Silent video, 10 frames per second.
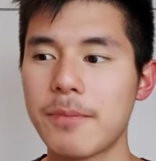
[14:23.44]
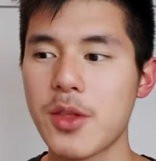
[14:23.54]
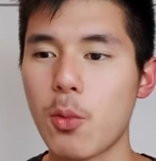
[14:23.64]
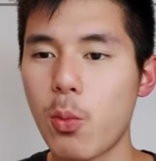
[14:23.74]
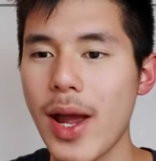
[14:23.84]

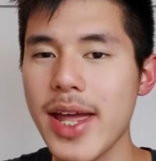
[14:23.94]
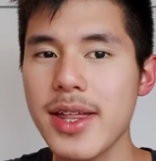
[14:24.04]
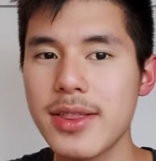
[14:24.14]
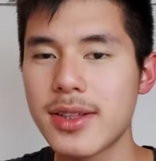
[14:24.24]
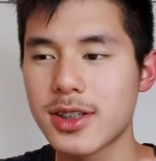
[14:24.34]
the way
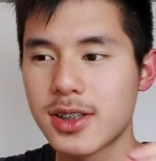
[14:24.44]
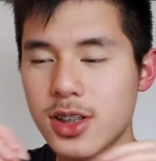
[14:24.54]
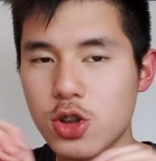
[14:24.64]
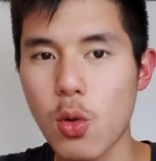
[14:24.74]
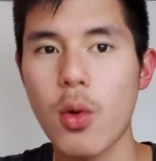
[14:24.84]
the
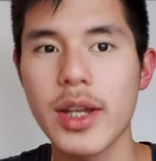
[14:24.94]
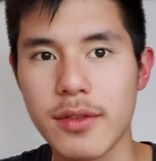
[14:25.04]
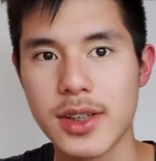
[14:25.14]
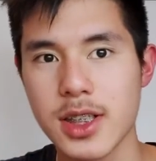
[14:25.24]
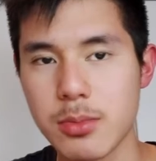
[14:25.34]
story
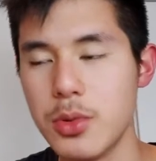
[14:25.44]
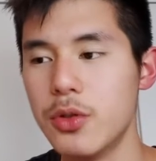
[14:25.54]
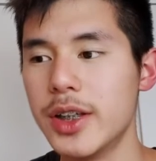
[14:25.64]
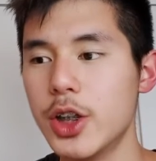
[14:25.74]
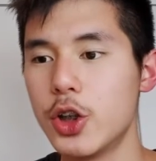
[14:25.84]
of this
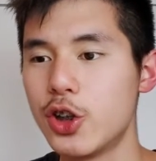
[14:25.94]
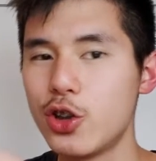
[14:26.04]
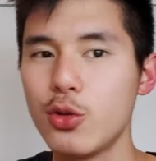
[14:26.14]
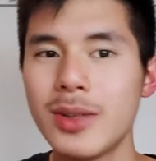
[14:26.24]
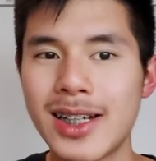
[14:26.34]
movie
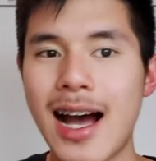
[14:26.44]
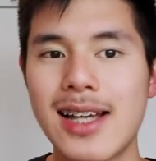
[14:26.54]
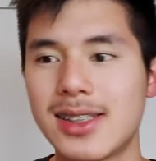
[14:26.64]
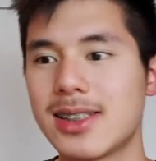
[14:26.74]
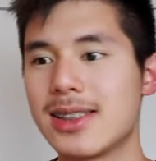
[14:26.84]

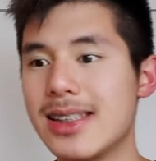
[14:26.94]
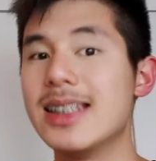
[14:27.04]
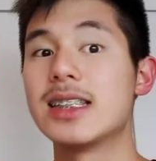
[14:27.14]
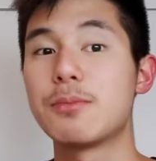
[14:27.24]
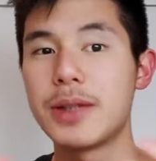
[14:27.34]
humanizes
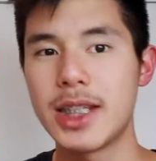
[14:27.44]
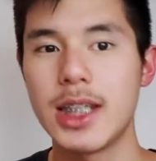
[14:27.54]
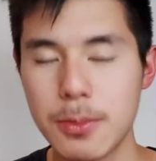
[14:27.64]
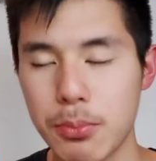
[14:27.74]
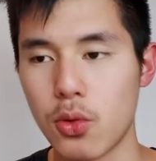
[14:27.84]
these
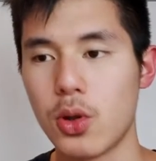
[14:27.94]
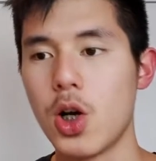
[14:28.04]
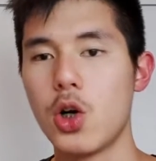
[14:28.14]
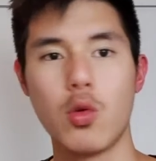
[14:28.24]
people